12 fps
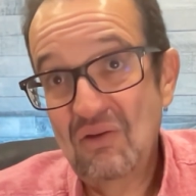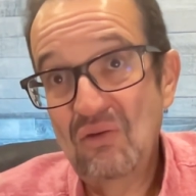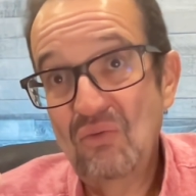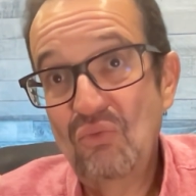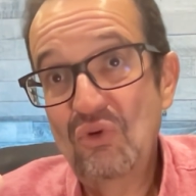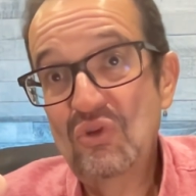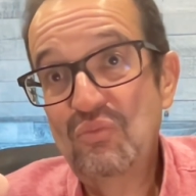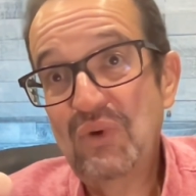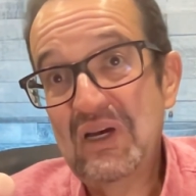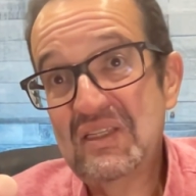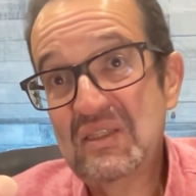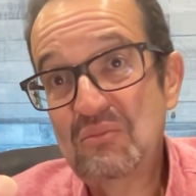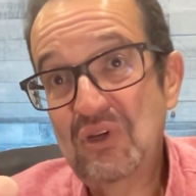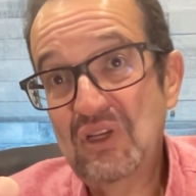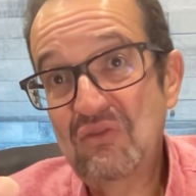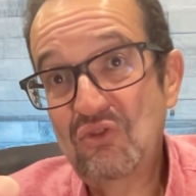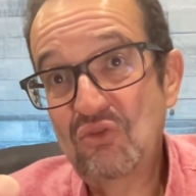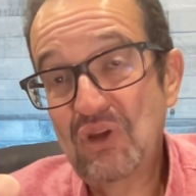with the possibility
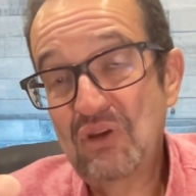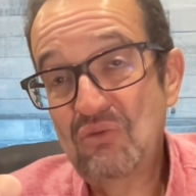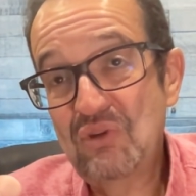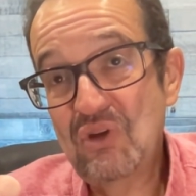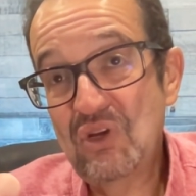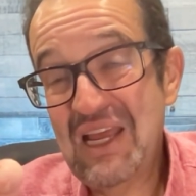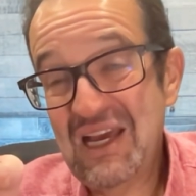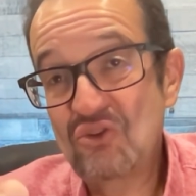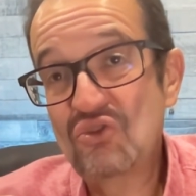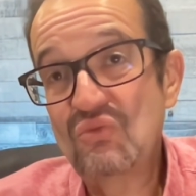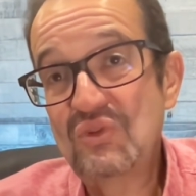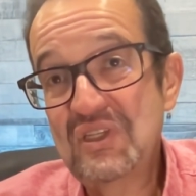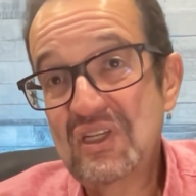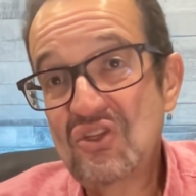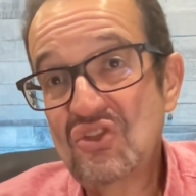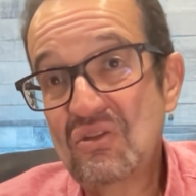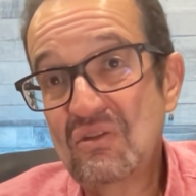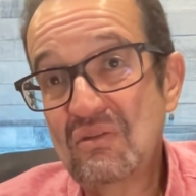of creating an actual
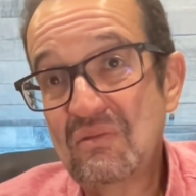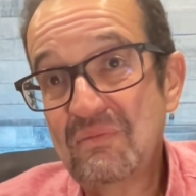recession.